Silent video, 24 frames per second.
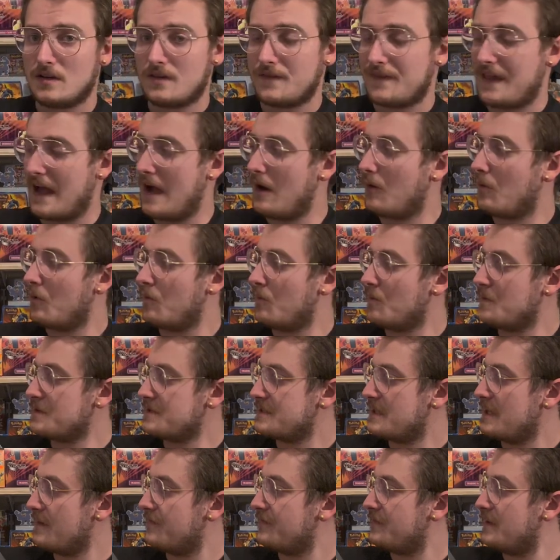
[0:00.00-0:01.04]
That one was
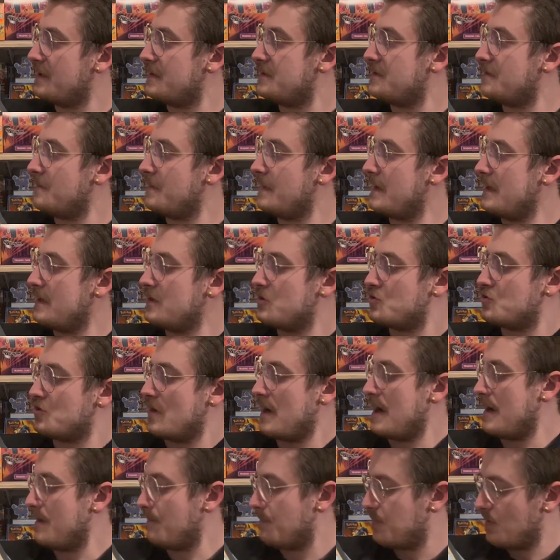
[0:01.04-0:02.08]
gifted to me.
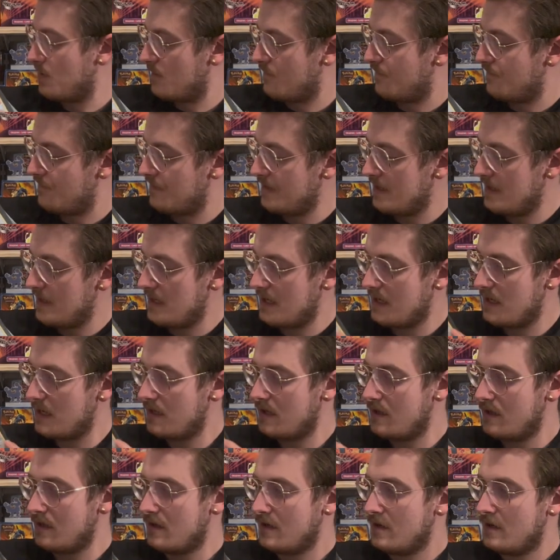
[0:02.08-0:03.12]
Drampa V.